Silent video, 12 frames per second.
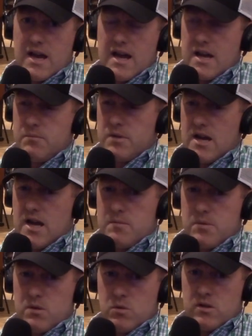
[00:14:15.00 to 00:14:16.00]
I'd
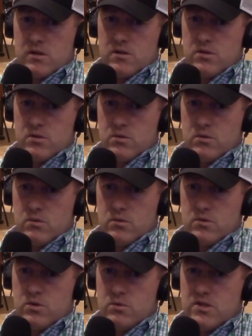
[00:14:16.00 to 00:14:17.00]
be willing
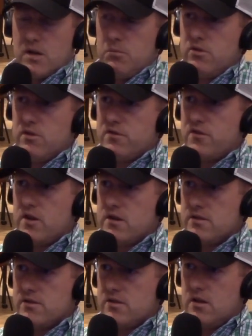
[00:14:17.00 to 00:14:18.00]
to double the
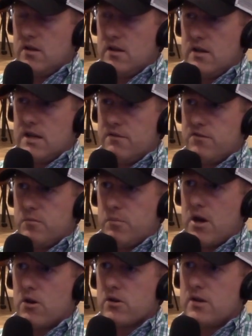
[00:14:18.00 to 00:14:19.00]
funds if a
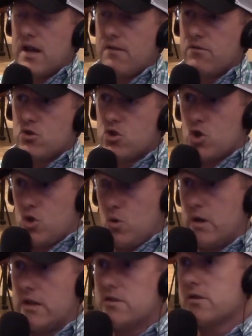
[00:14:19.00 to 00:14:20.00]
parent could have the
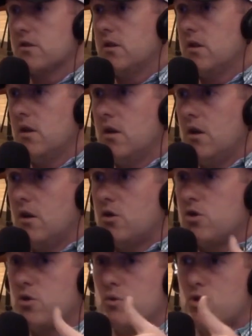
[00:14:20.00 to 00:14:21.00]
choice
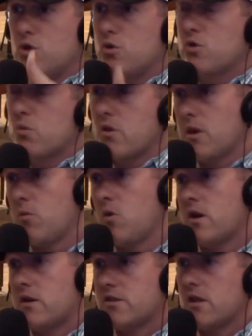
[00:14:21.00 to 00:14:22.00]
to choose where they
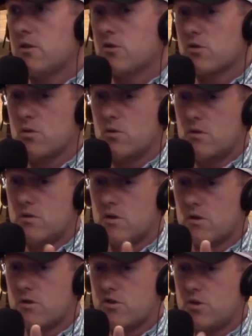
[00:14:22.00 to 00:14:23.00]
wanted to send
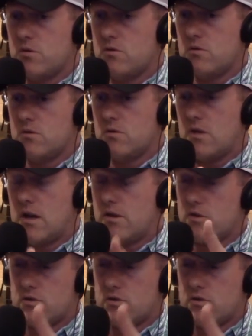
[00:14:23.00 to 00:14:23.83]
their student, their child.